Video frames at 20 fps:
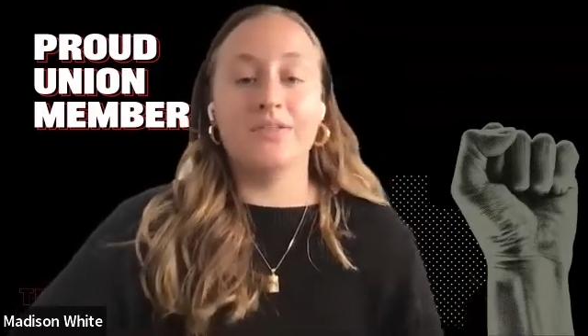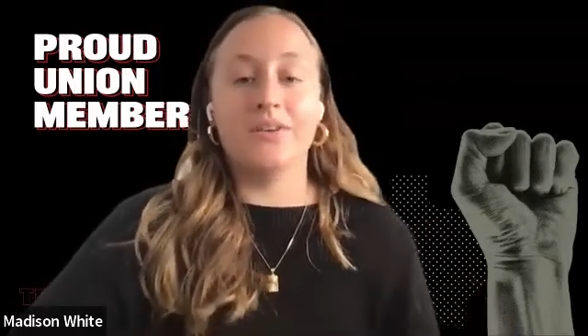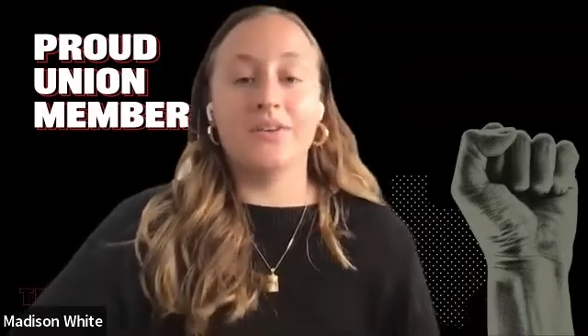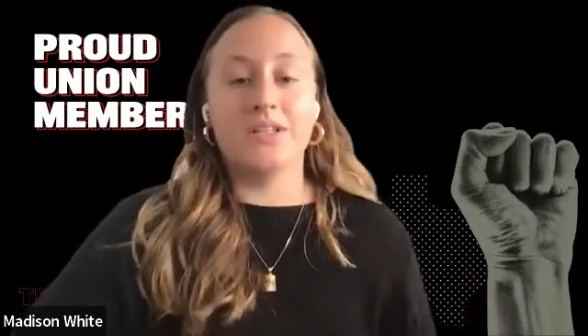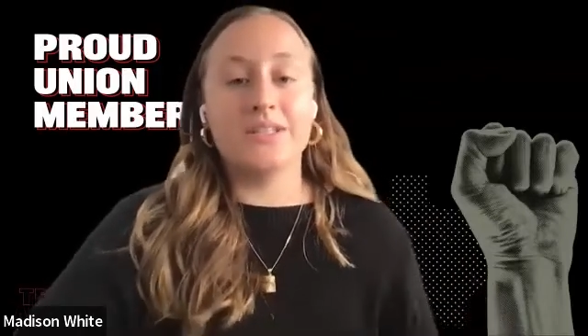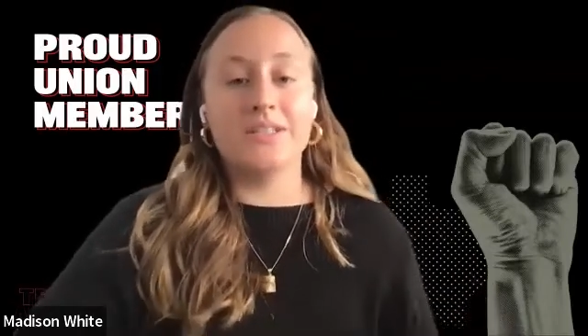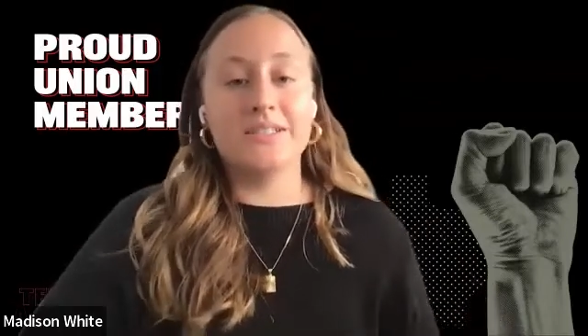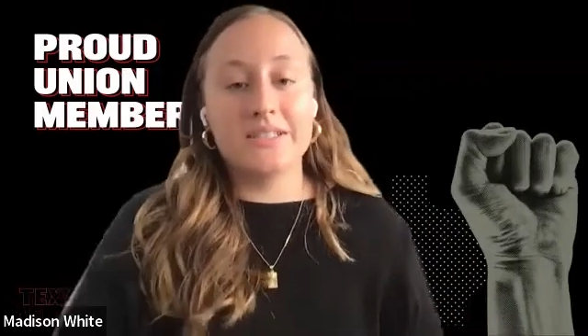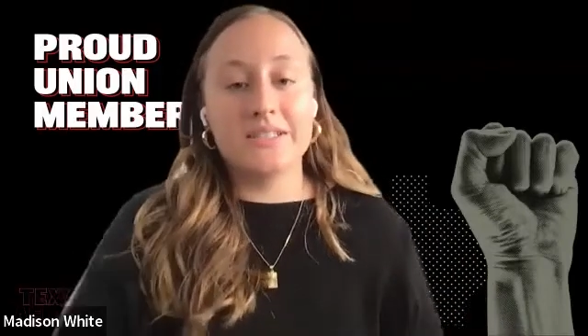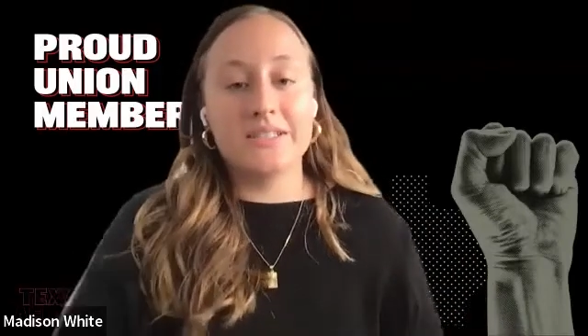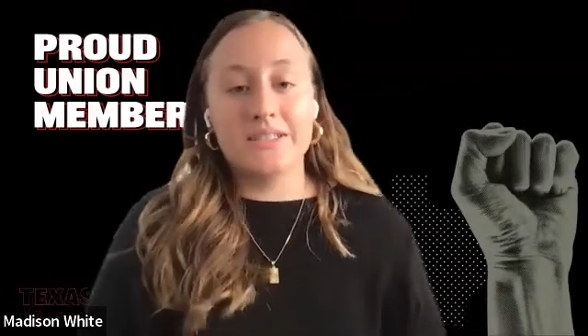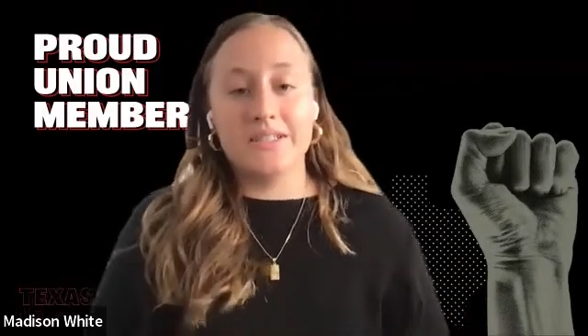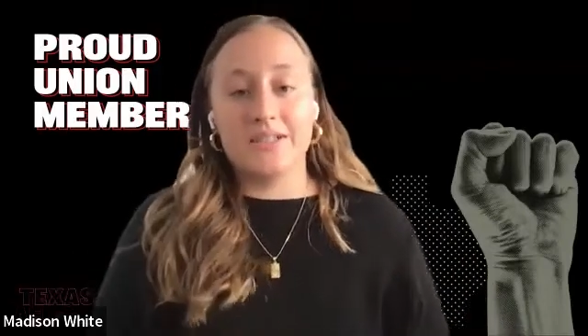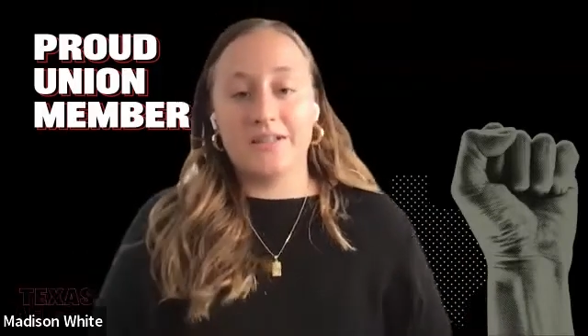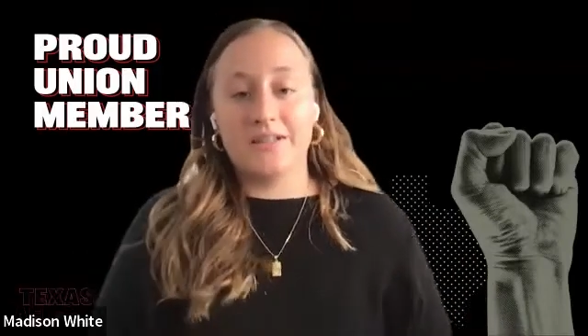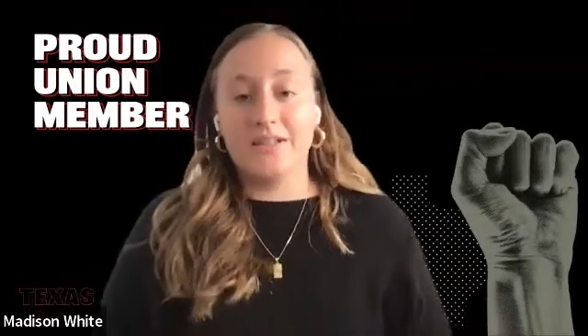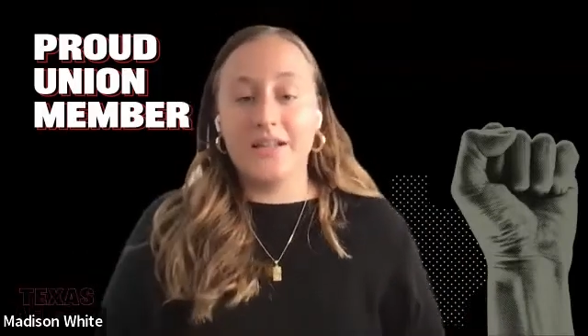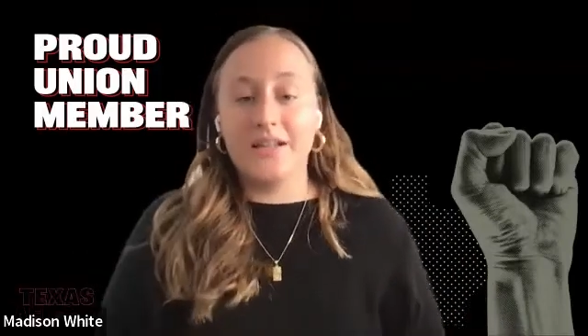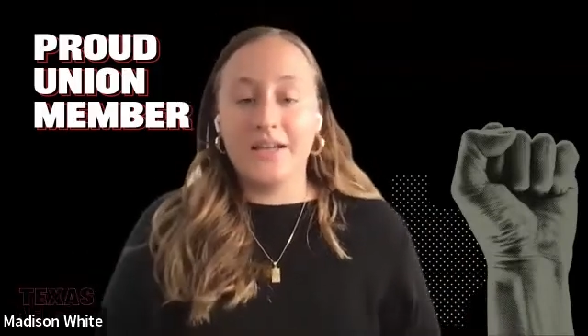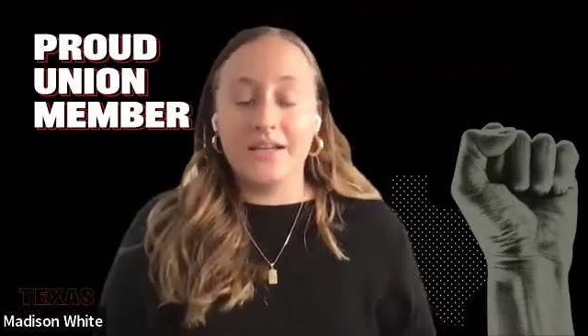our listeners
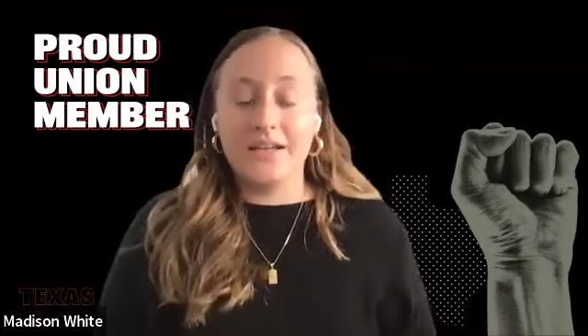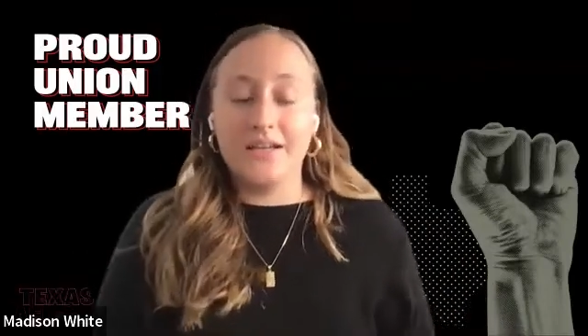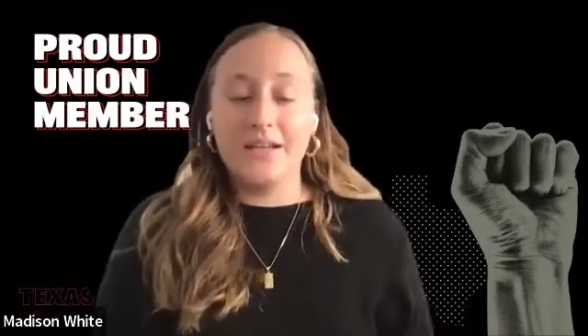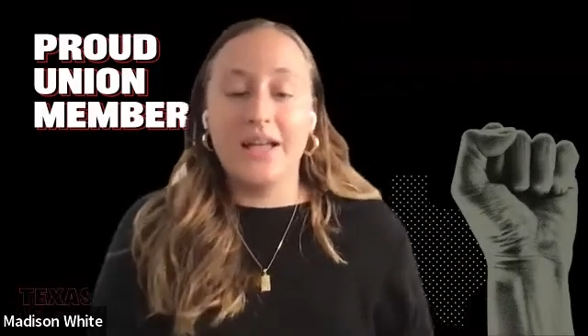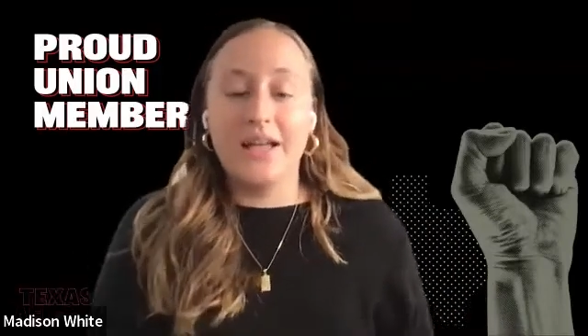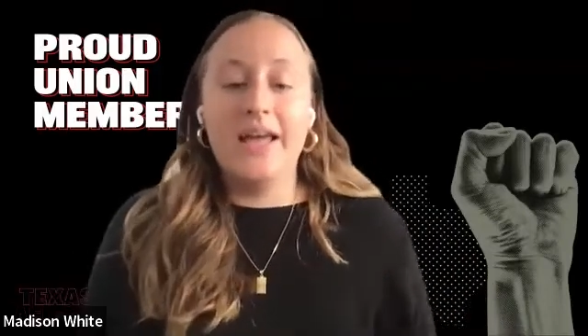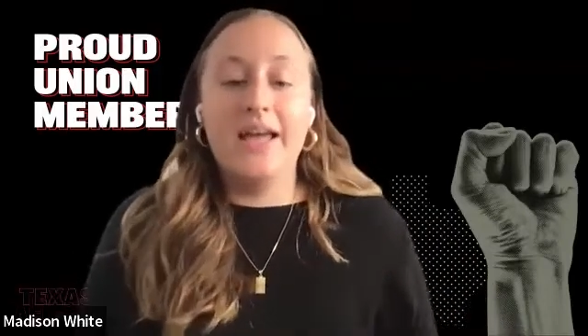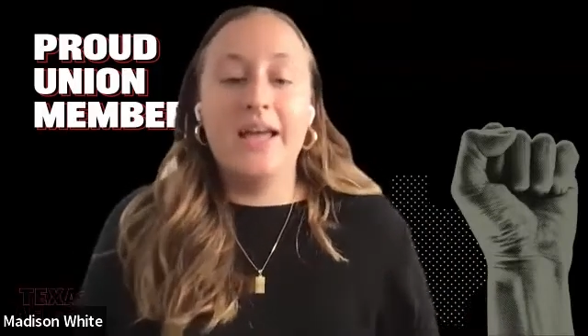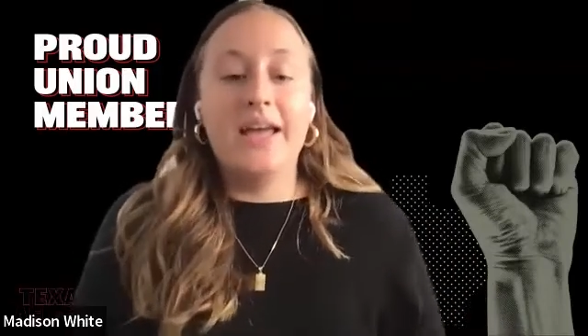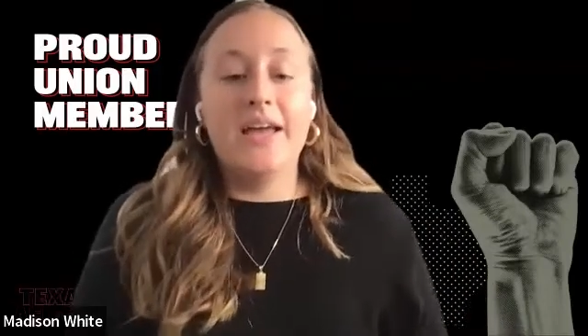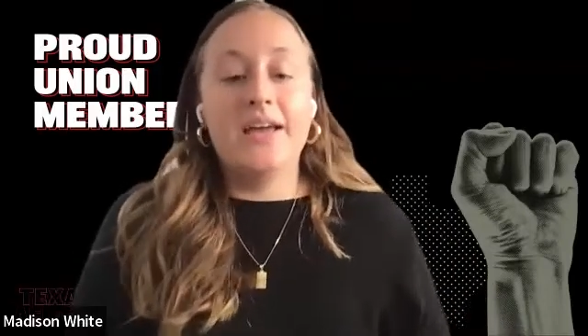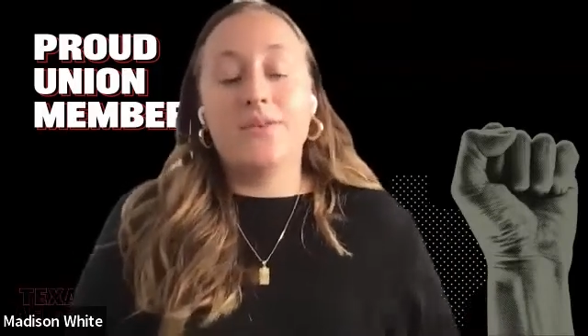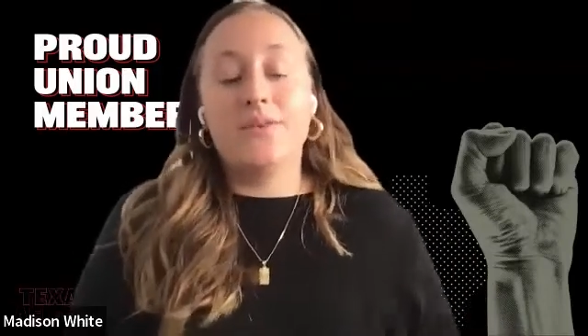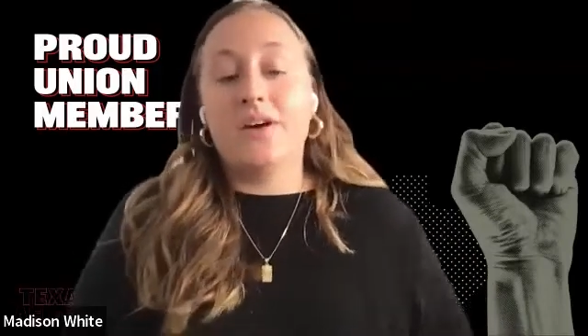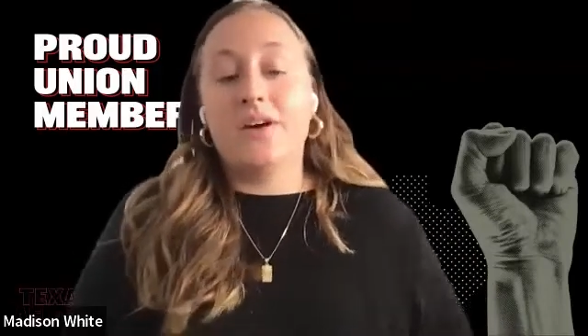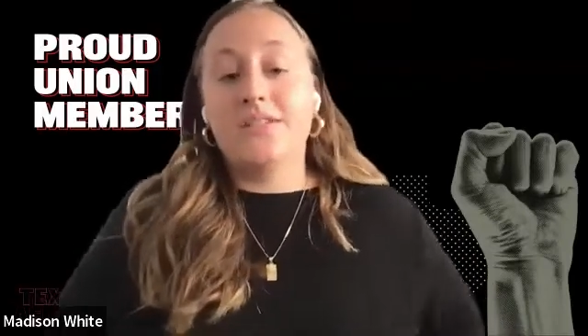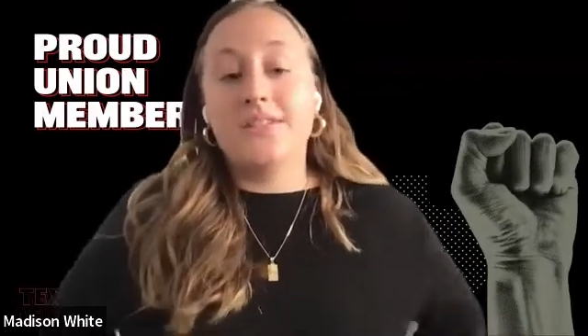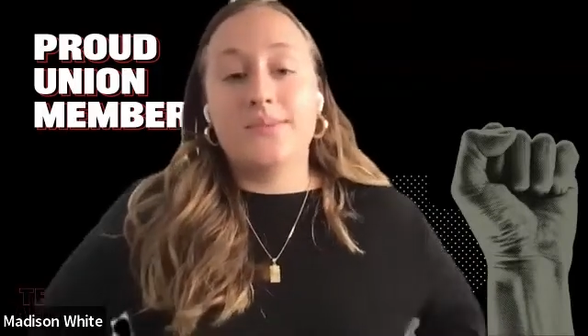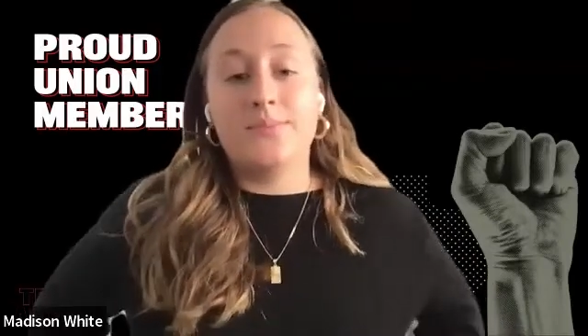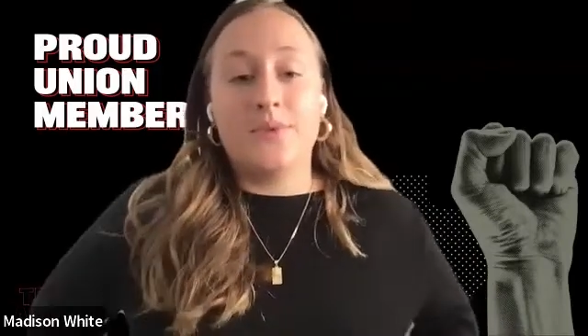online,
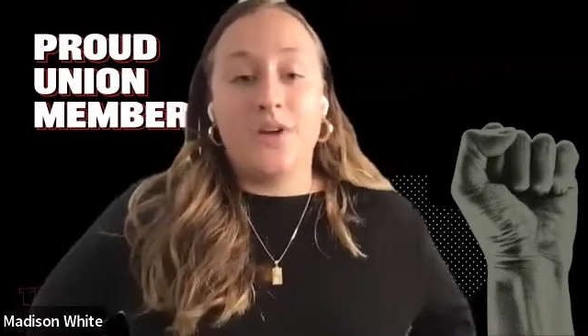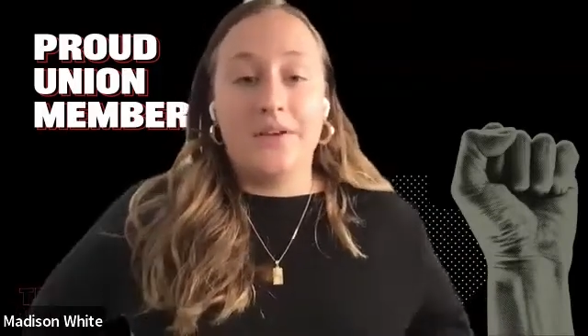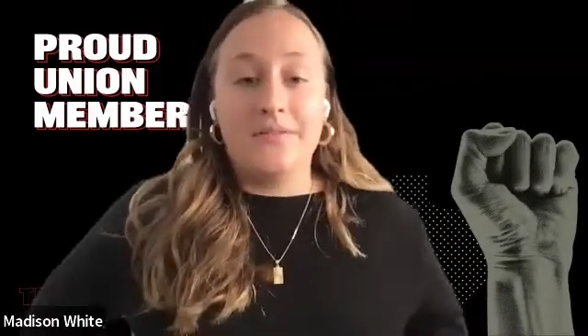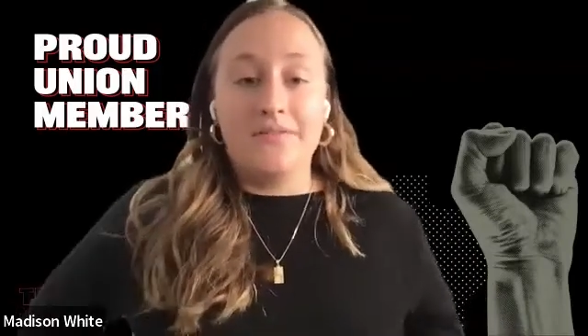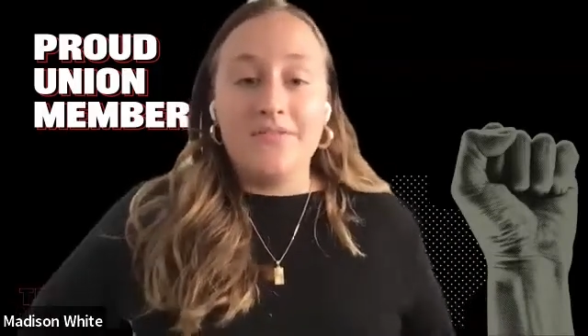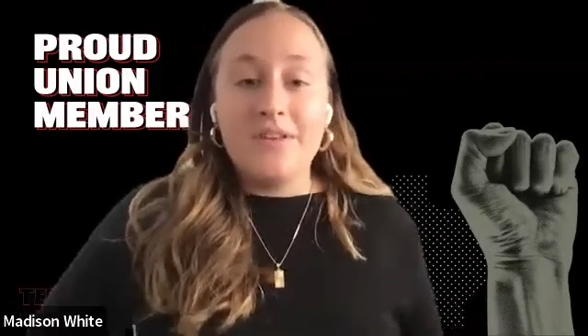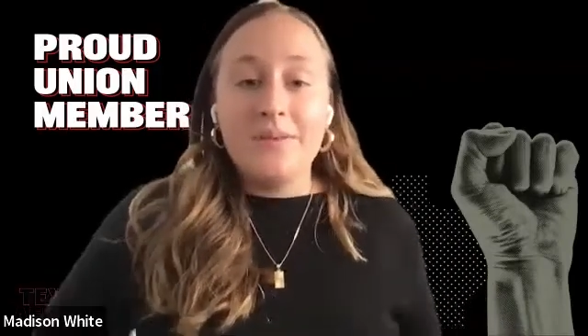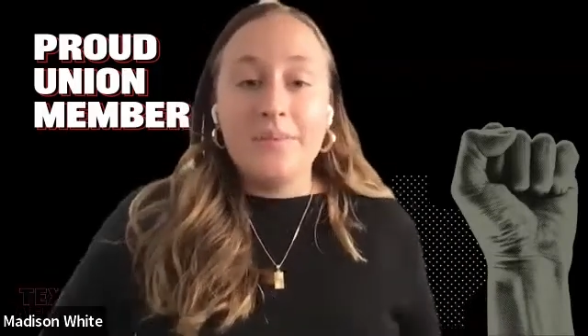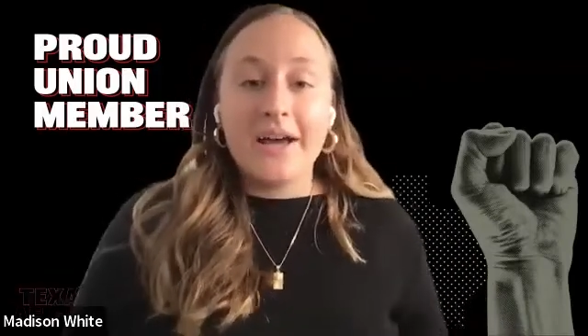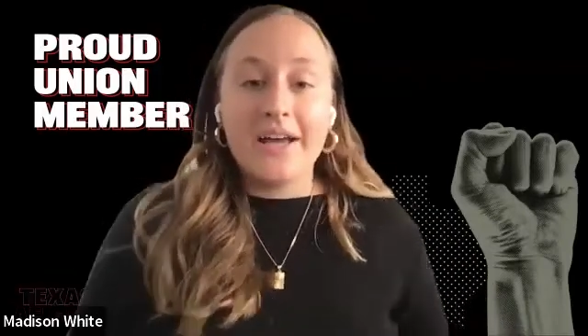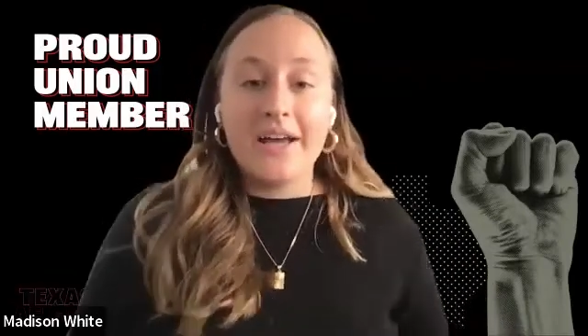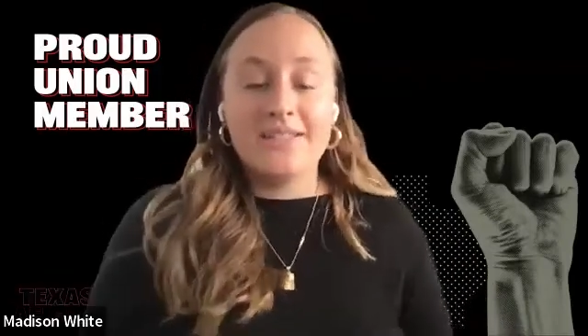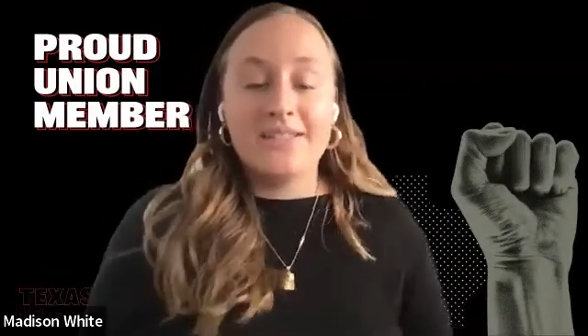gotten some great feedback.